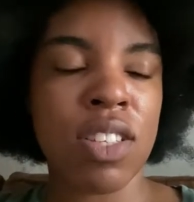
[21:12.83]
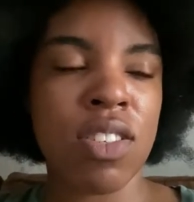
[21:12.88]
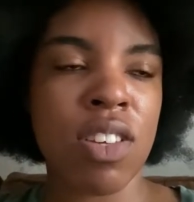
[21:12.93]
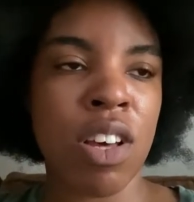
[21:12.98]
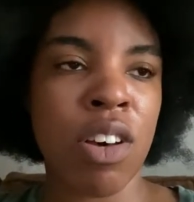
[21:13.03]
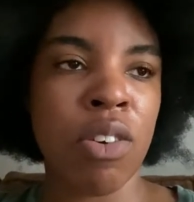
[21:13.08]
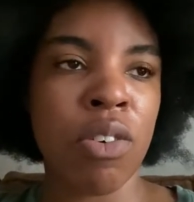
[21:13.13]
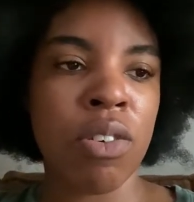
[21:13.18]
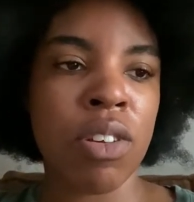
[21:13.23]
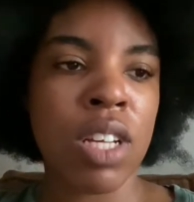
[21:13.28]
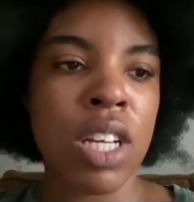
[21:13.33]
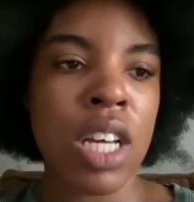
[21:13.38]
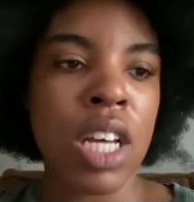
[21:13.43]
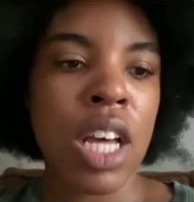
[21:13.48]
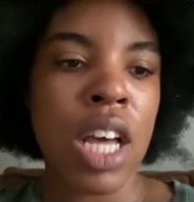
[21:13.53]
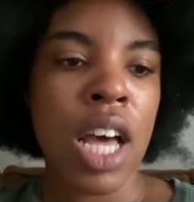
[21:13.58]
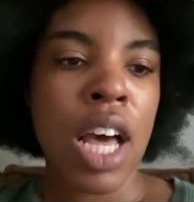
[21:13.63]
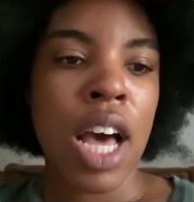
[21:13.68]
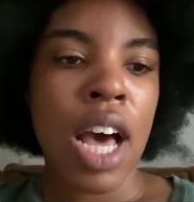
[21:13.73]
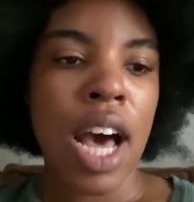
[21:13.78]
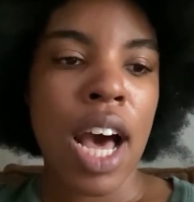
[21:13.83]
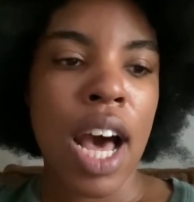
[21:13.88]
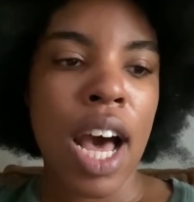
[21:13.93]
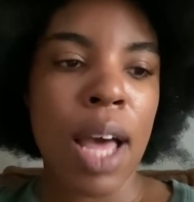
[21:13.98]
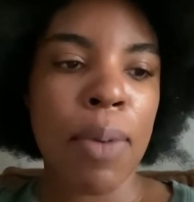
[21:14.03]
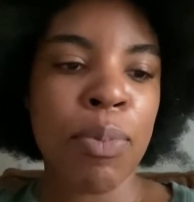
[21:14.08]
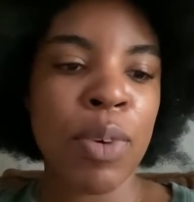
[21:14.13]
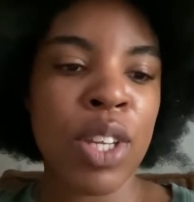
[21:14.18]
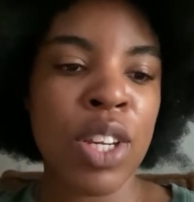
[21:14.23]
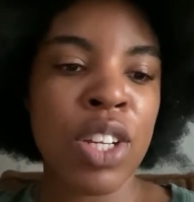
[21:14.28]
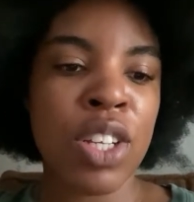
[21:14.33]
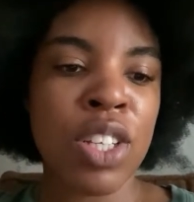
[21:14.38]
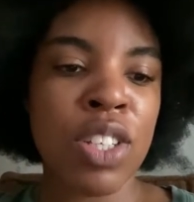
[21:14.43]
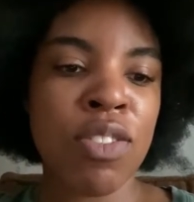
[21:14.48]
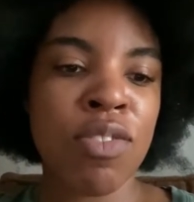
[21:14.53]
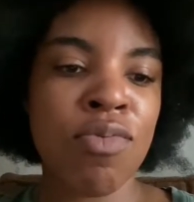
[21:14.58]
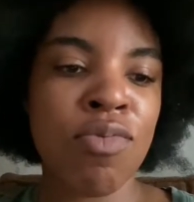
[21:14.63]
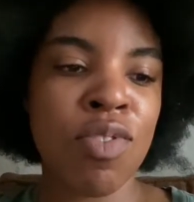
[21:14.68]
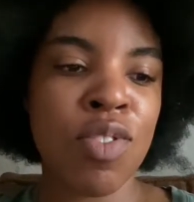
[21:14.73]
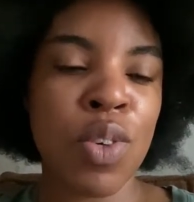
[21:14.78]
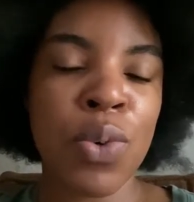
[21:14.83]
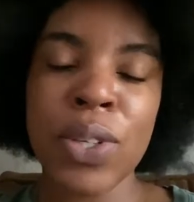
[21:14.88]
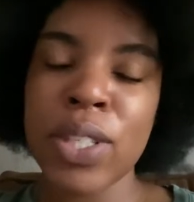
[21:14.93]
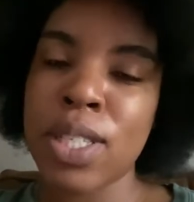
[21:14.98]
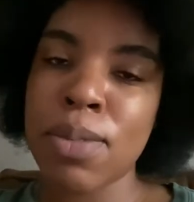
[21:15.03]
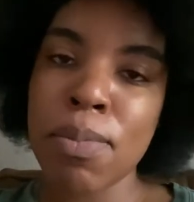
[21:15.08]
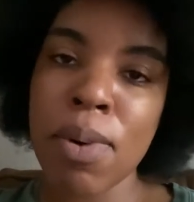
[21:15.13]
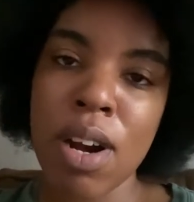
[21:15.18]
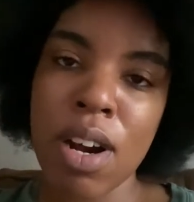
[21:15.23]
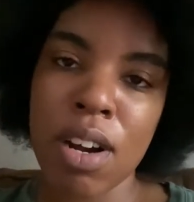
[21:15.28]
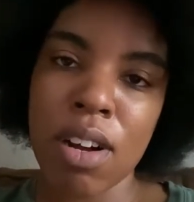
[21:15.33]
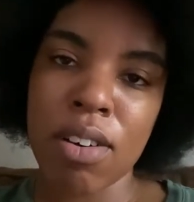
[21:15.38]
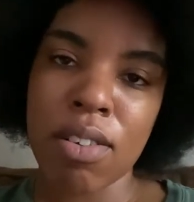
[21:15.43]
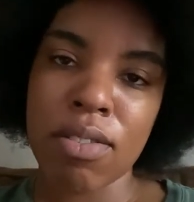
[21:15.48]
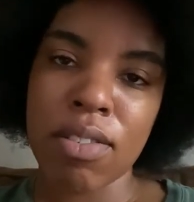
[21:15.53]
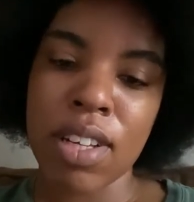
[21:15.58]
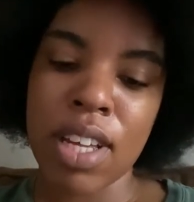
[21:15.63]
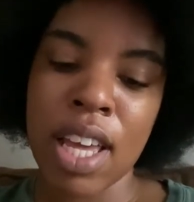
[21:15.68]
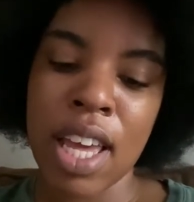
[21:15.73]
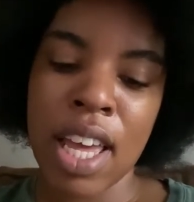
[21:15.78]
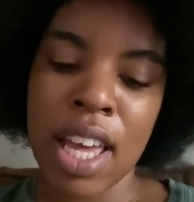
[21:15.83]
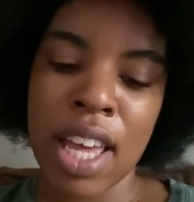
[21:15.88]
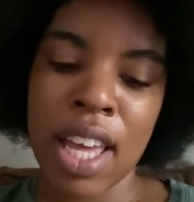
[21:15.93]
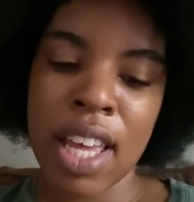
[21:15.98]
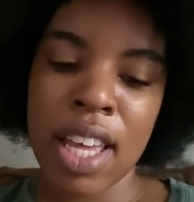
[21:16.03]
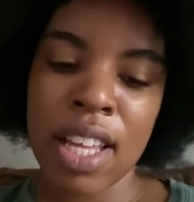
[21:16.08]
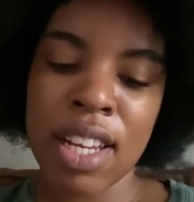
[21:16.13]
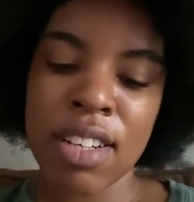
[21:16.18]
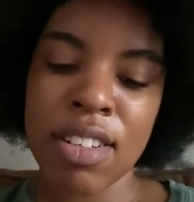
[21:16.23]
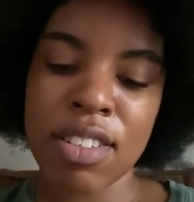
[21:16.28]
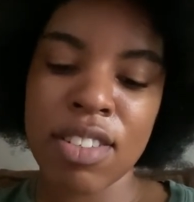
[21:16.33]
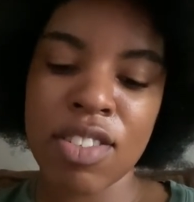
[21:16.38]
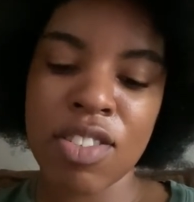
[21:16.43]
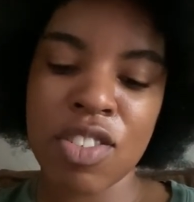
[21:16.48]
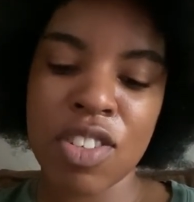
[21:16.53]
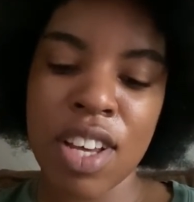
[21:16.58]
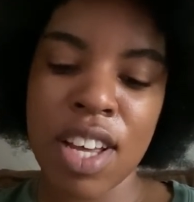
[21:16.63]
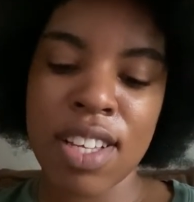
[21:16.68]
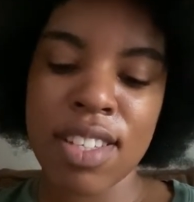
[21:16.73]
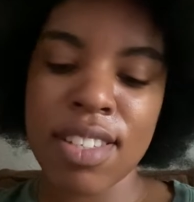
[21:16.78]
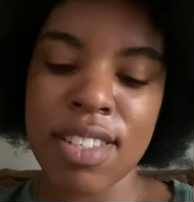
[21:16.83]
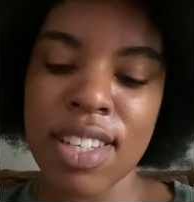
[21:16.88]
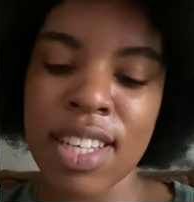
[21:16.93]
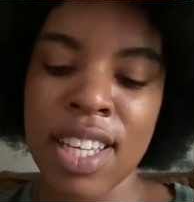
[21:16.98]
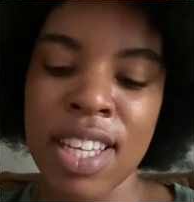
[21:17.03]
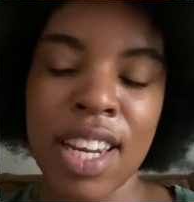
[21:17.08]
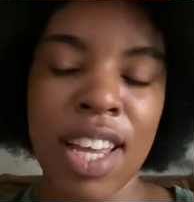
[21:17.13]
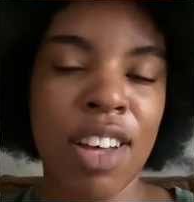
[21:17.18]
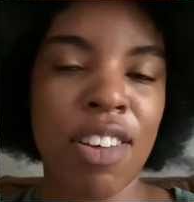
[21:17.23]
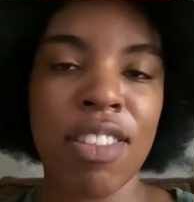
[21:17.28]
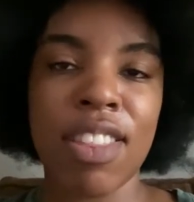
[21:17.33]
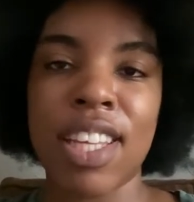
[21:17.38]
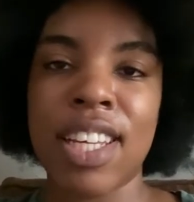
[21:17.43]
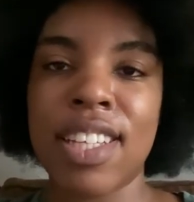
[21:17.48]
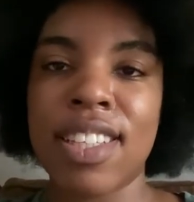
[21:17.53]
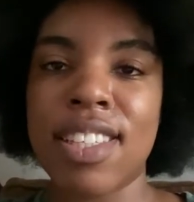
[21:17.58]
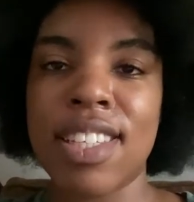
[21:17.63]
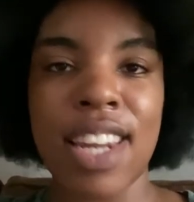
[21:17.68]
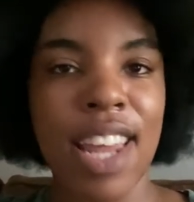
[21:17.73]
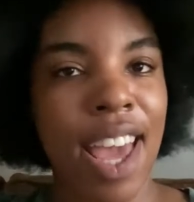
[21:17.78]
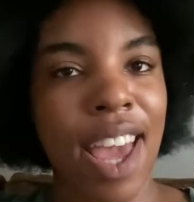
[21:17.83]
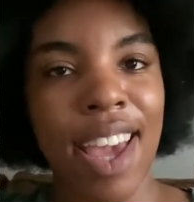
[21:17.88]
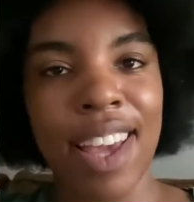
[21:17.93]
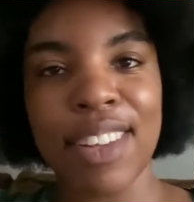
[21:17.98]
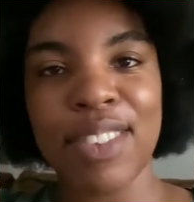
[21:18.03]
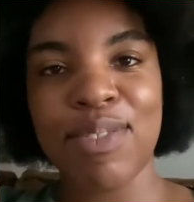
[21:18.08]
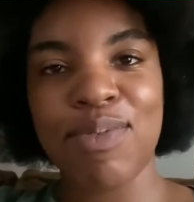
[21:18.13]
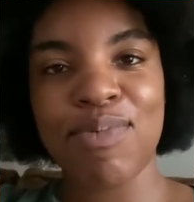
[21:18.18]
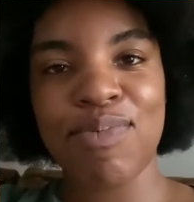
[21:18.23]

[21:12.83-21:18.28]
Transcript: So I'm gonna do it tomorrow and just eat healthy today.